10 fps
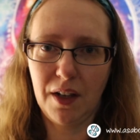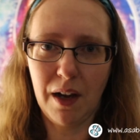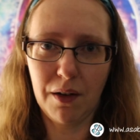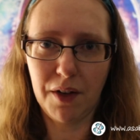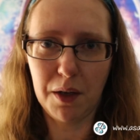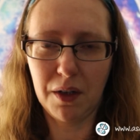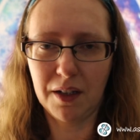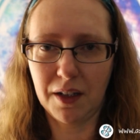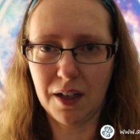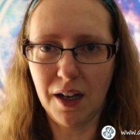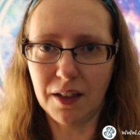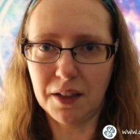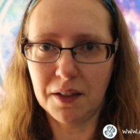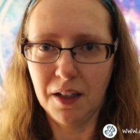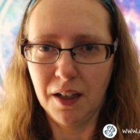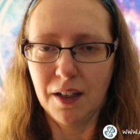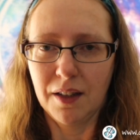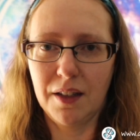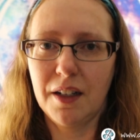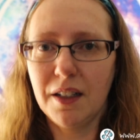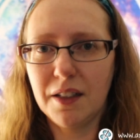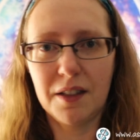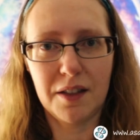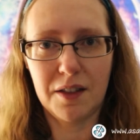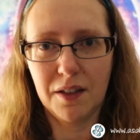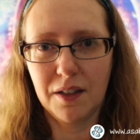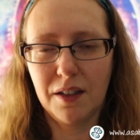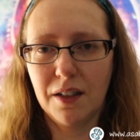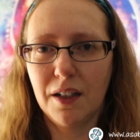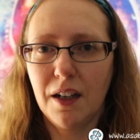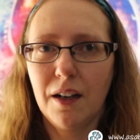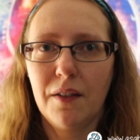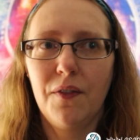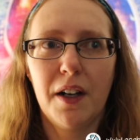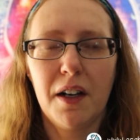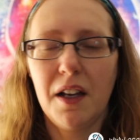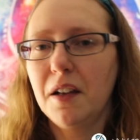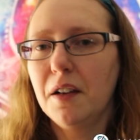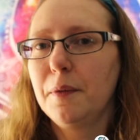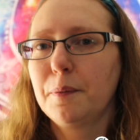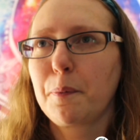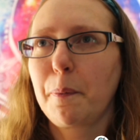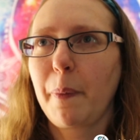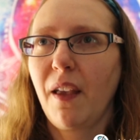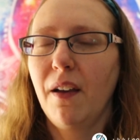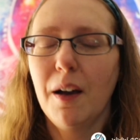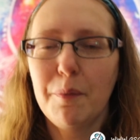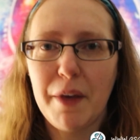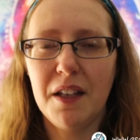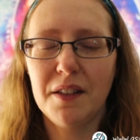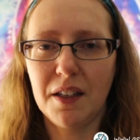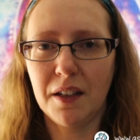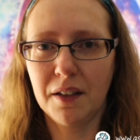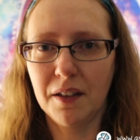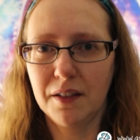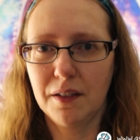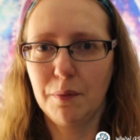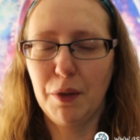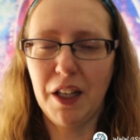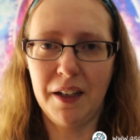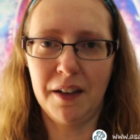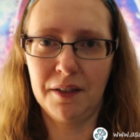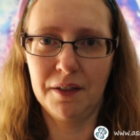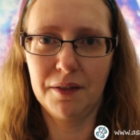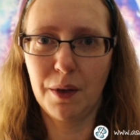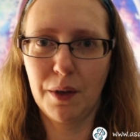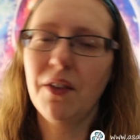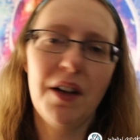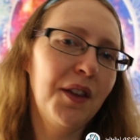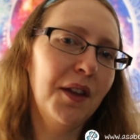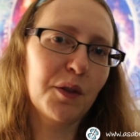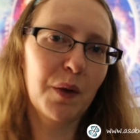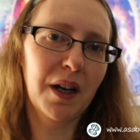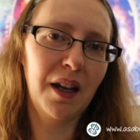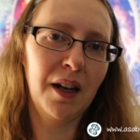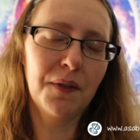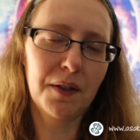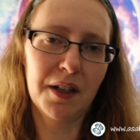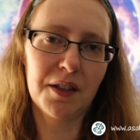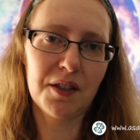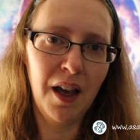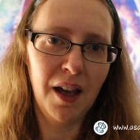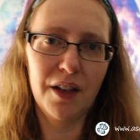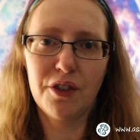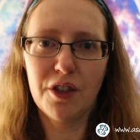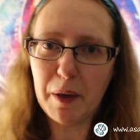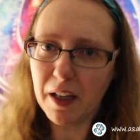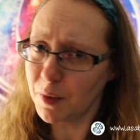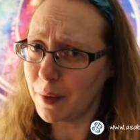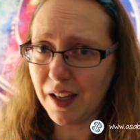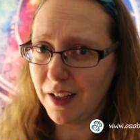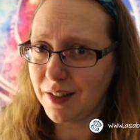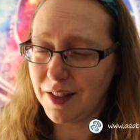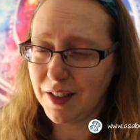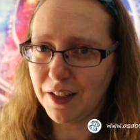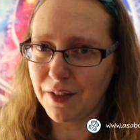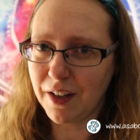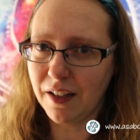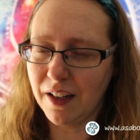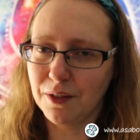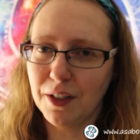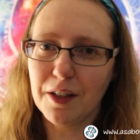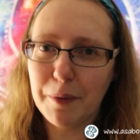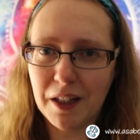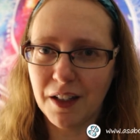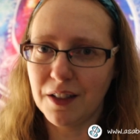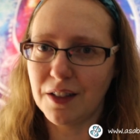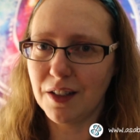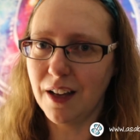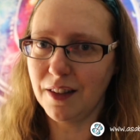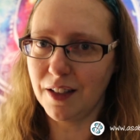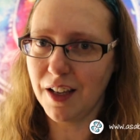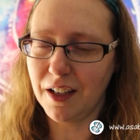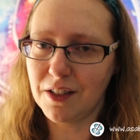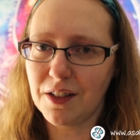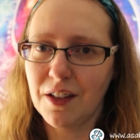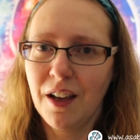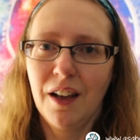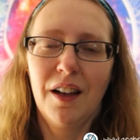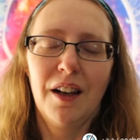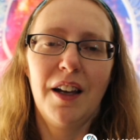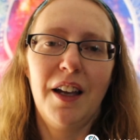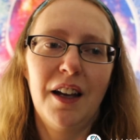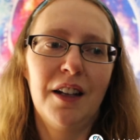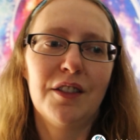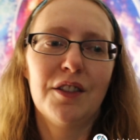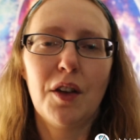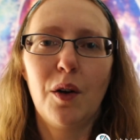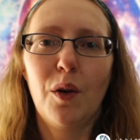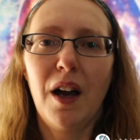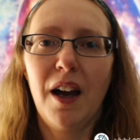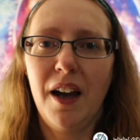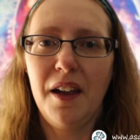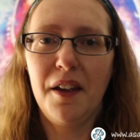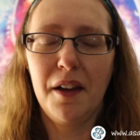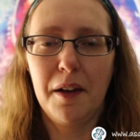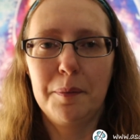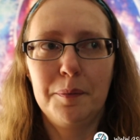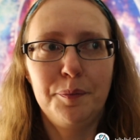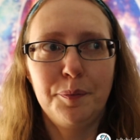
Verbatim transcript: however you want to call it. There is a very amazing plan where everything is working out for us. And just because we can't see it right now doesn't mean that it's not the case. And so I am